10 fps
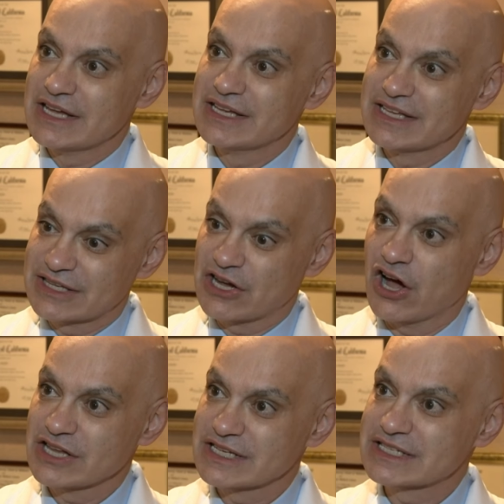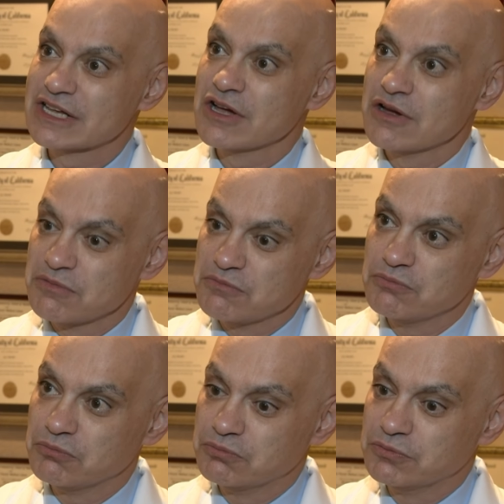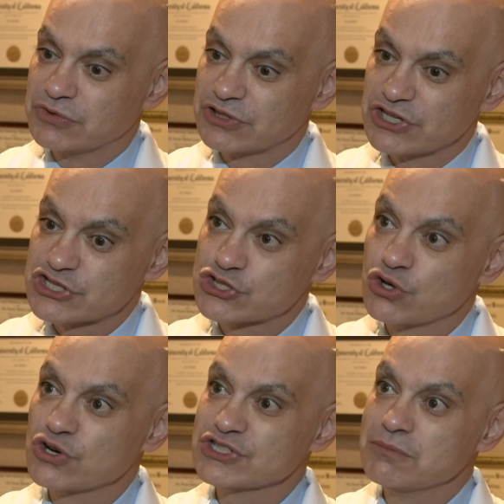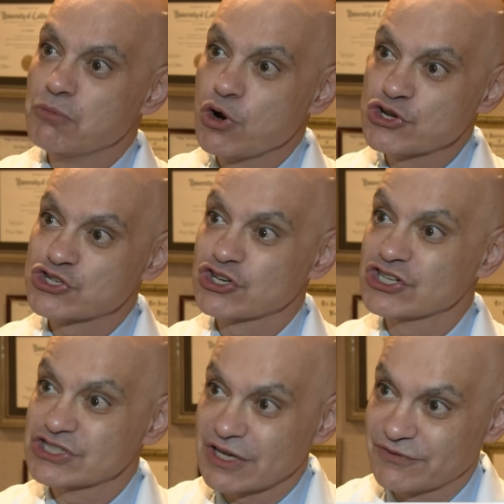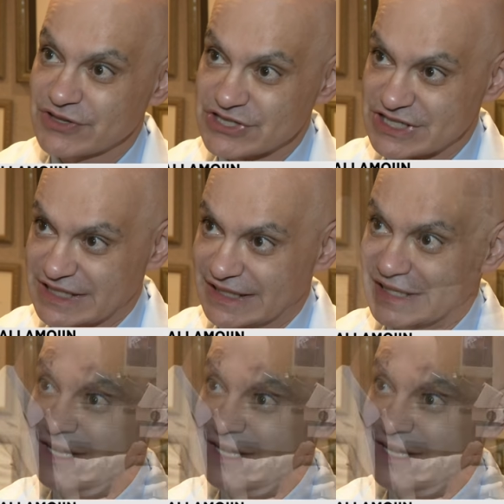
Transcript: It, causes, restores the moisture of the skin.